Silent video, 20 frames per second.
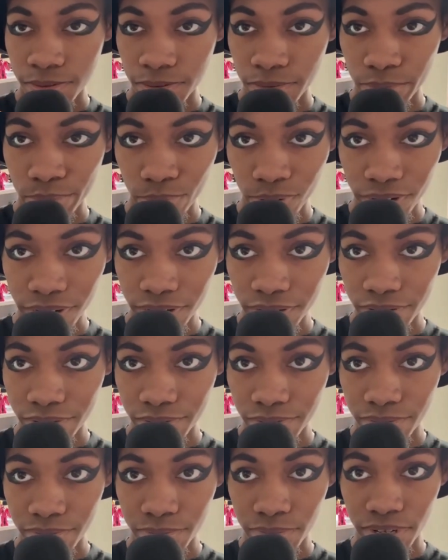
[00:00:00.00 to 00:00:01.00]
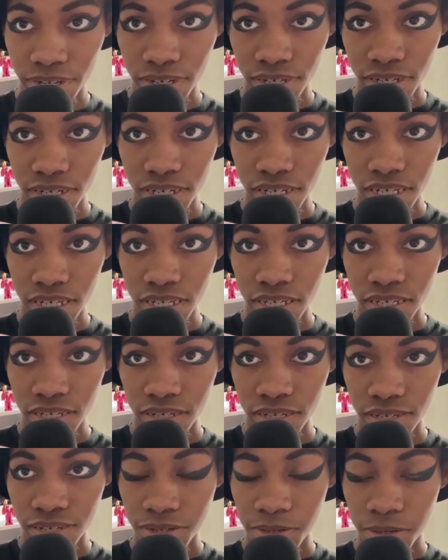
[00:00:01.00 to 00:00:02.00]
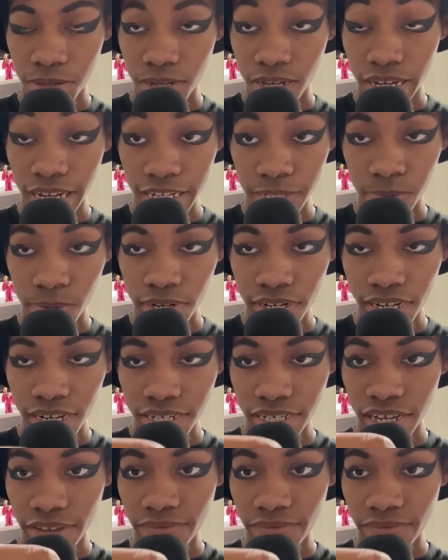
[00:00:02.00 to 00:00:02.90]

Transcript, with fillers: print, but it's it's pretty nice.